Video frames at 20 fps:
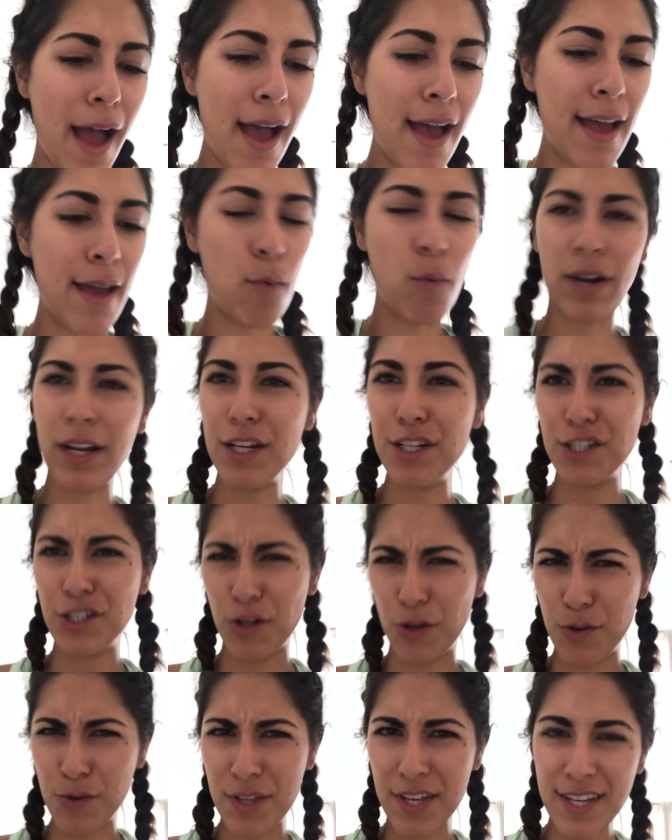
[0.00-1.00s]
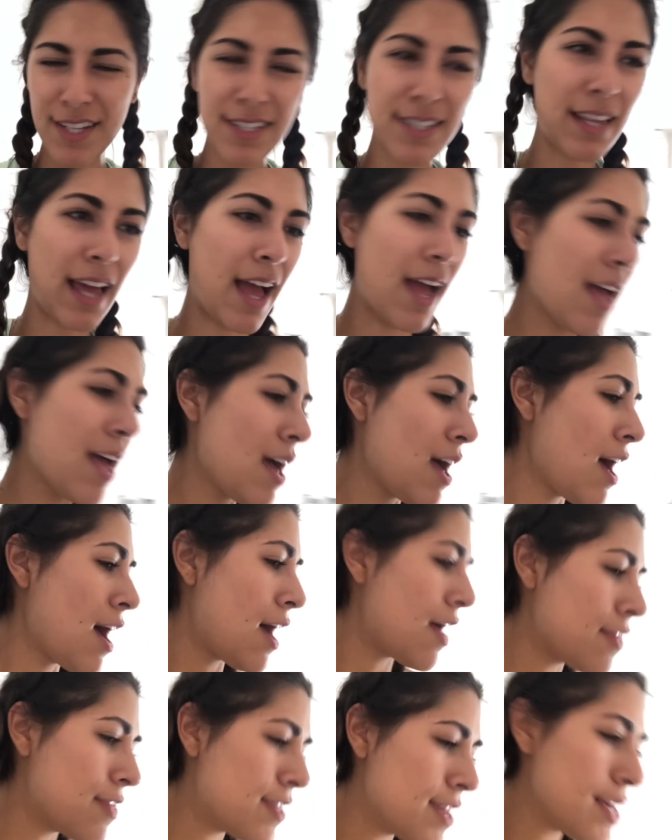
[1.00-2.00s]
I wanted to show you this.
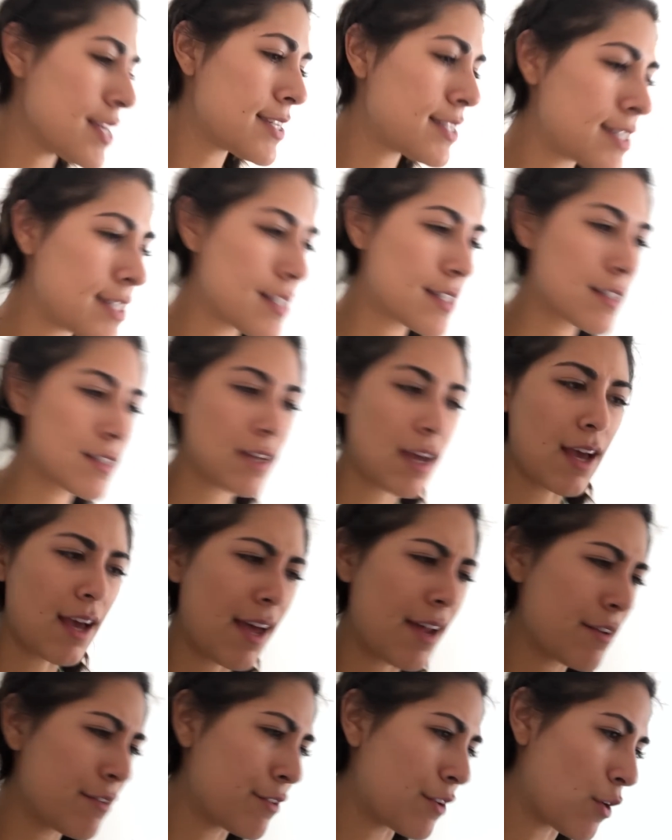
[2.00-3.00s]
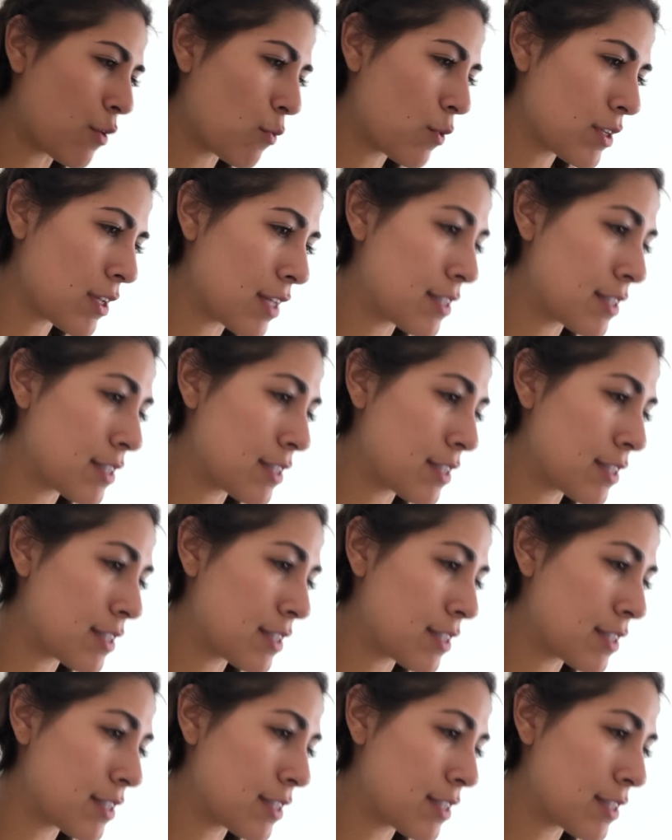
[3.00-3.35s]
This is, I don't know,